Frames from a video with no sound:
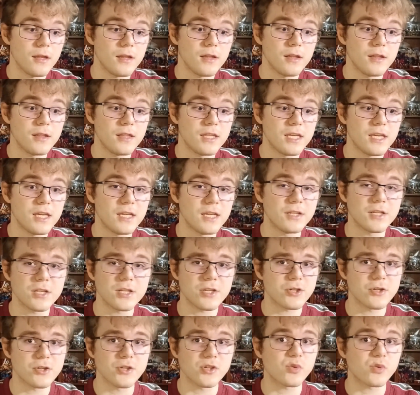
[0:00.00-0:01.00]
the
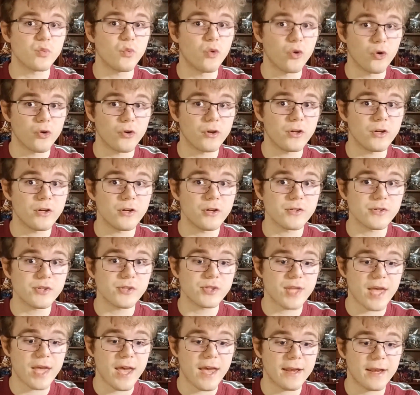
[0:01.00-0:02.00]
indigenous warriors
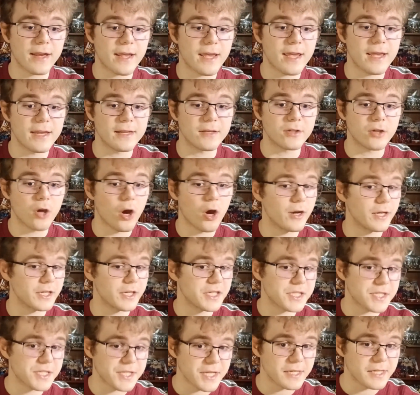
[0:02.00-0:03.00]
that had gone
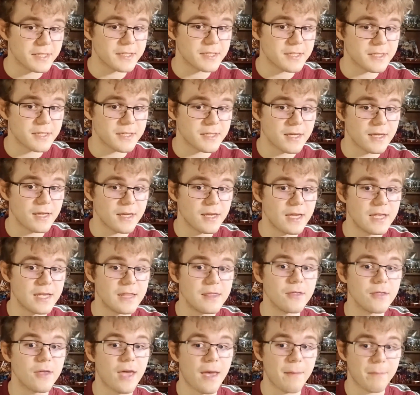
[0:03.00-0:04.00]
extinct
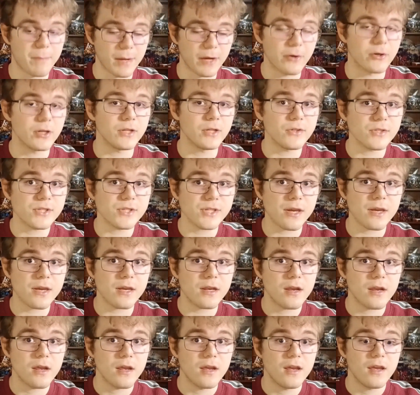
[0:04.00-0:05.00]
in that burial
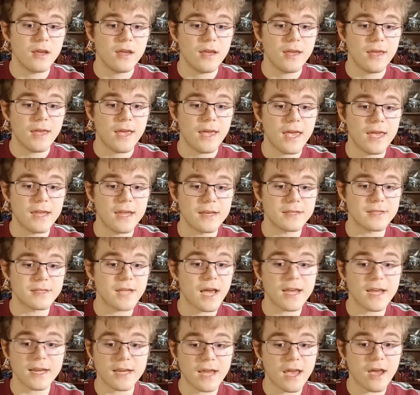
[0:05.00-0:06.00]
site had
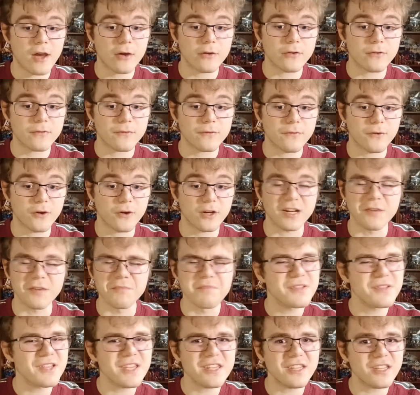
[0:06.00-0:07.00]
died out for a
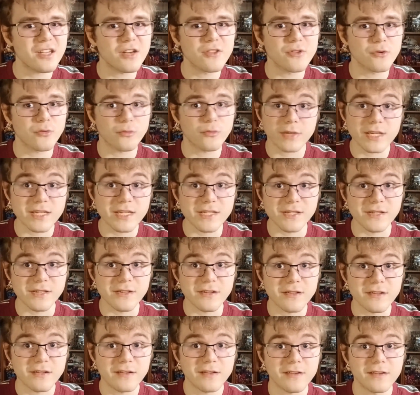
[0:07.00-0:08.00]
completely other
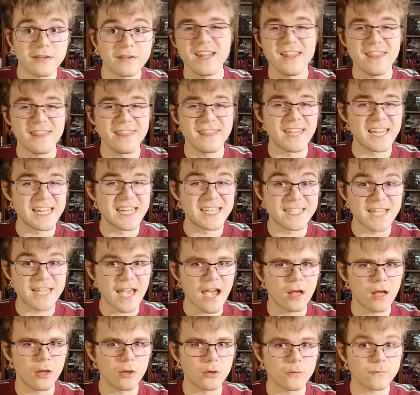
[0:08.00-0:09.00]
reason. They
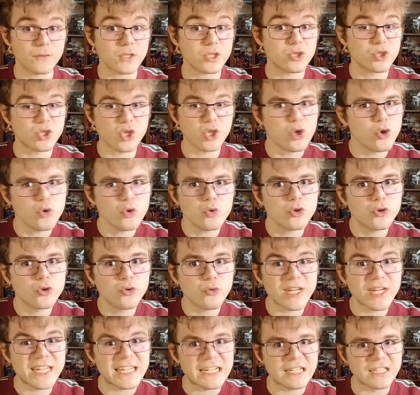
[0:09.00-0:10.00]
delved too
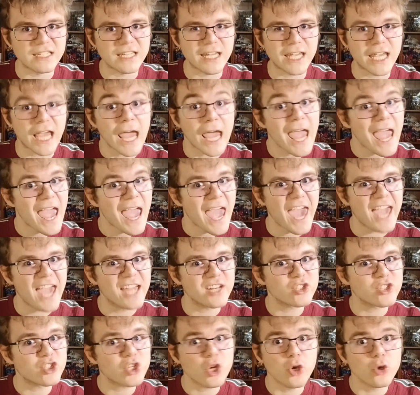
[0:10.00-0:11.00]
greedily
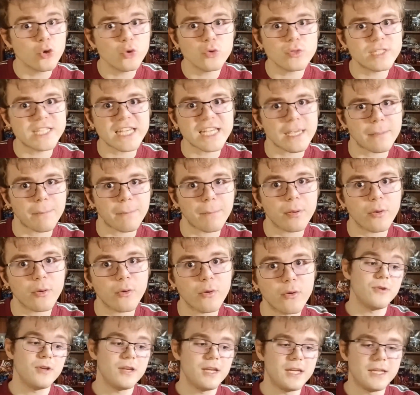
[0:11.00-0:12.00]
and too deep.
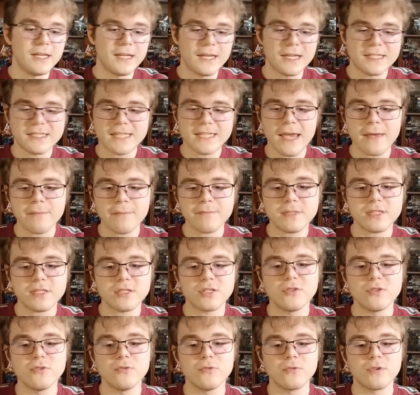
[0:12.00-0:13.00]
In an attempt
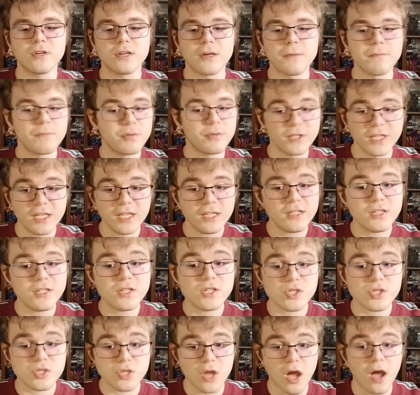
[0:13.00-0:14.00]
to completely
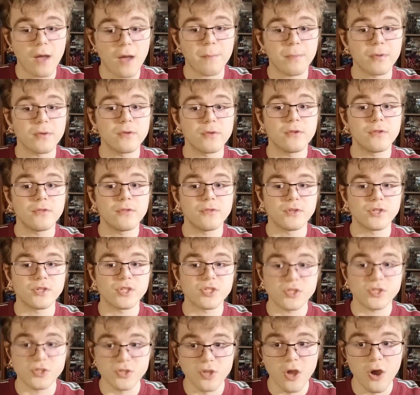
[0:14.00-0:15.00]
stop the
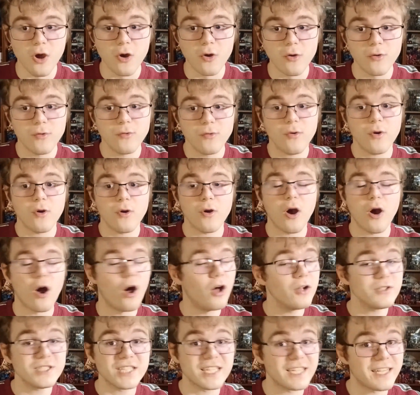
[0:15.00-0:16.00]
snow
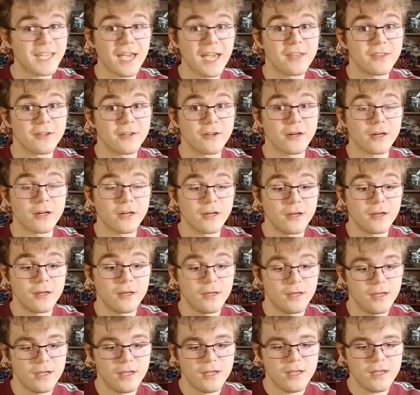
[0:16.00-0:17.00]
altogether,
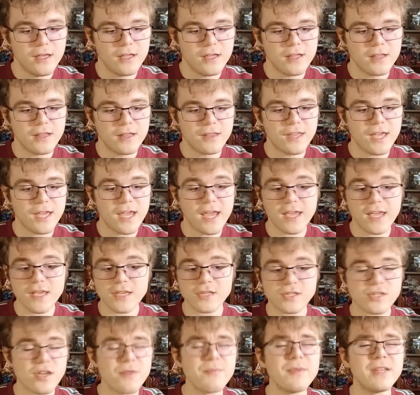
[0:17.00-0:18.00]
they
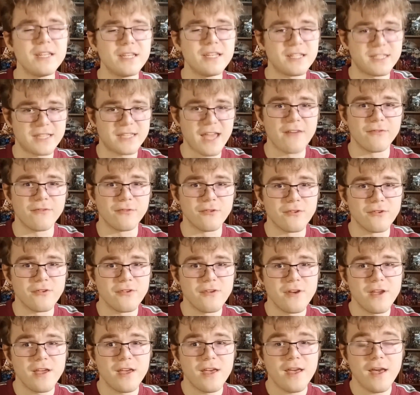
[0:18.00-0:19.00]
summoned a devil,
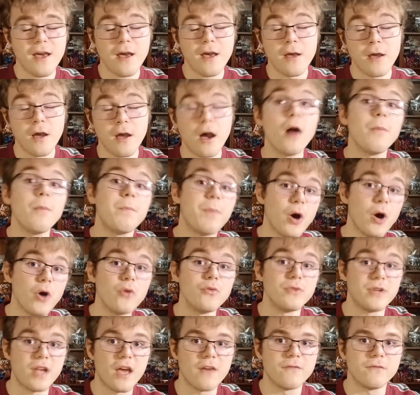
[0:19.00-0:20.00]
a
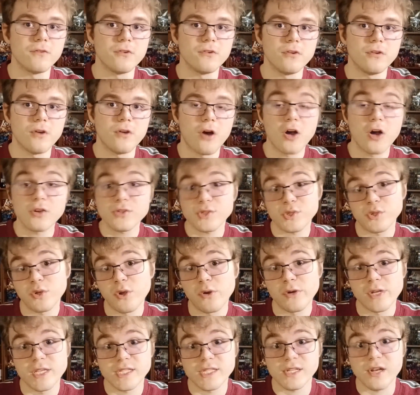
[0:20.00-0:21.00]
bone devil, also
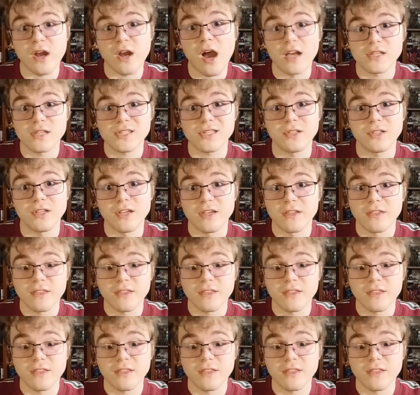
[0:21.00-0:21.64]
known as an ocelith.